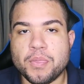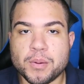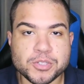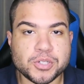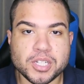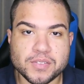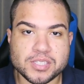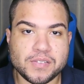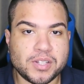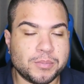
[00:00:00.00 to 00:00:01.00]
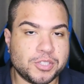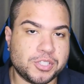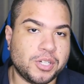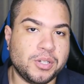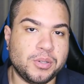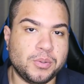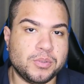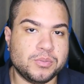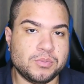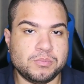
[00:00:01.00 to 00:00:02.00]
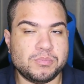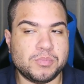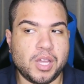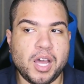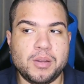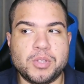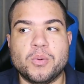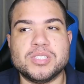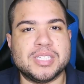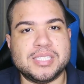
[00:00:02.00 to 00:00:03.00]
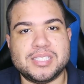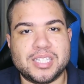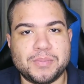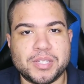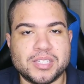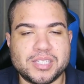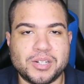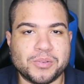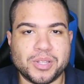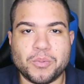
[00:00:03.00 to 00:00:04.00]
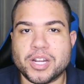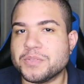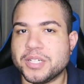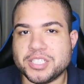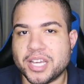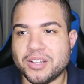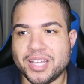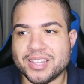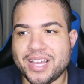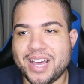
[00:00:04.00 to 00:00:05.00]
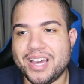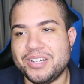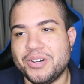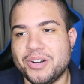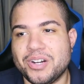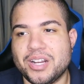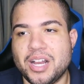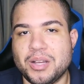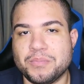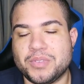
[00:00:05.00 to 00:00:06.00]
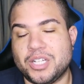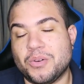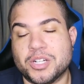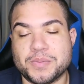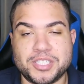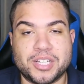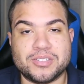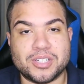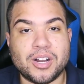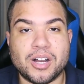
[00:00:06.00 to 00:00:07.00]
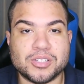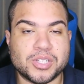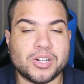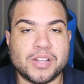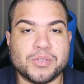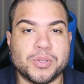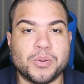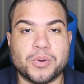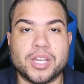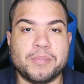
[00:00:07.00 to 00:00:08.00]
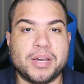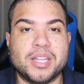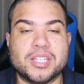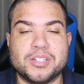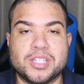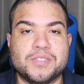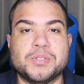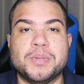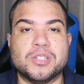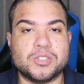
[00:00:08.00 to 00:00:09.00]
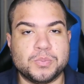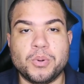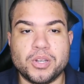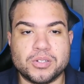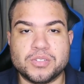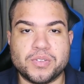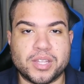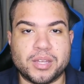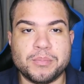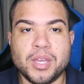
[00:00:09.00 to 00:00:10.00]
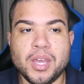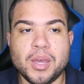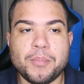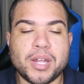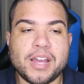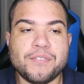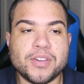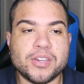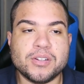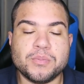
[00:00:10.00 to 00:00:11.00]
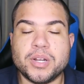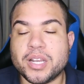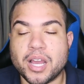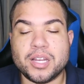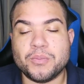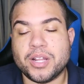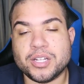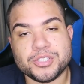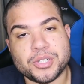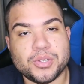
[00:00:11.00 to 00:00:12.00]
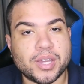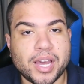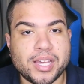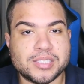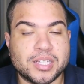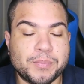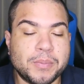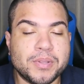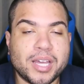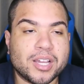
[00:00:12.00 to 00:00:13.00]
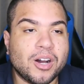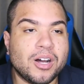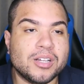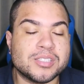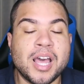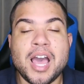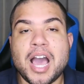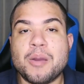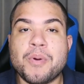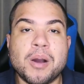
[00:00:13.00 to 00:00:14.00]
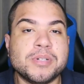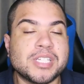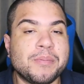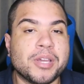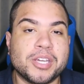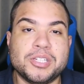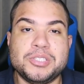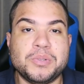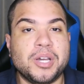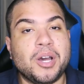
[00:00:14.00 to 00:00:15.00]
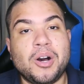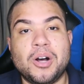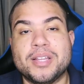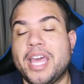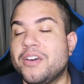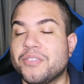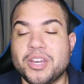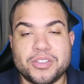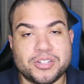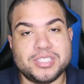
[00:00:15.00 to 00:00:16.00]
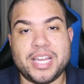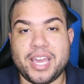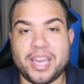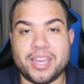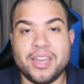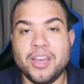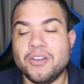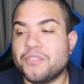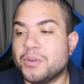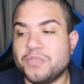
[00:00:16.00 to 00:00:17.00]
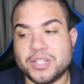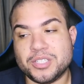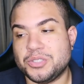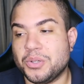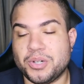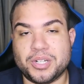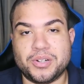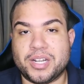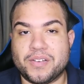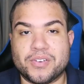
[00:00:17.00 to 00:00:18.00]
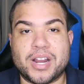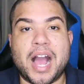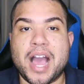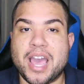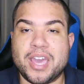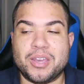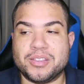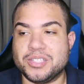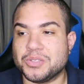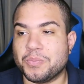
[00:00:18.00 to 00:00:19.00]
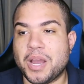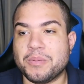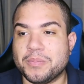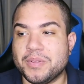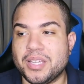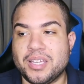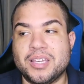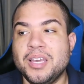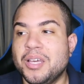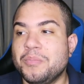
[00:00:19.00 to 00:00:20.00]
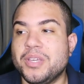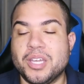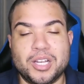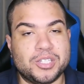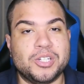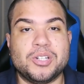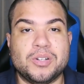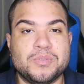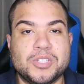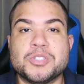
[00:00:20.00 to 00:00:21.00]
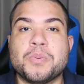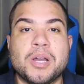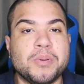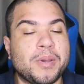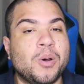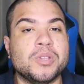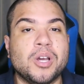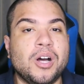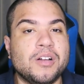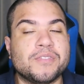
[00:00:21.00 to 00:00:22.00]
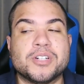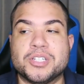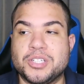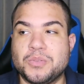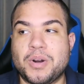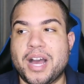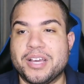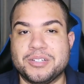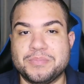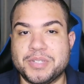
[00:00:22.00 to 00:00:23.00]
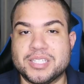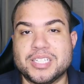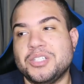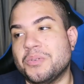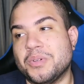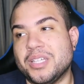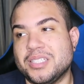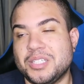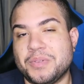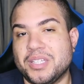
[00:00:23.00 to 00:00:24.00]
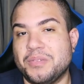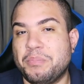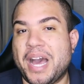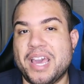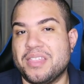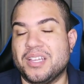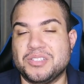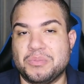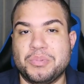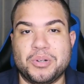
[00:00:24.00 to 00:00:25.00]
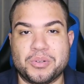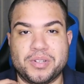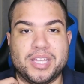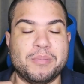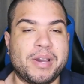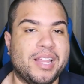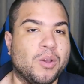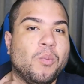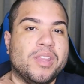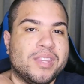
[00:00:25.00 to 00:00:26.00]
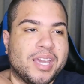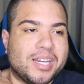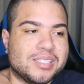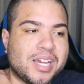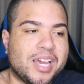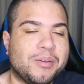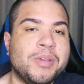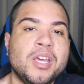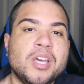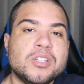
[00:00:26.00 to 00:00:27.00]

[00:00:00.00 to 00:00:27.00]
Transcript: The majority of the stuff that I'm going to show Um, no one's gonna see because they don't really watch my channel like that, or um, they don't watch my channel at all, so I don't have to really worry about like their gifts being spoiled for them. But I figured, why not? Why not show you guys? People like hauls. I promise I'm not gonna do a haul every other day from fucking Torrid or whatever. I this will probably be a good. This will probably be my only haul for a good while, because I don't really typically buy things in bulk. Really, I buy like one thing at a time.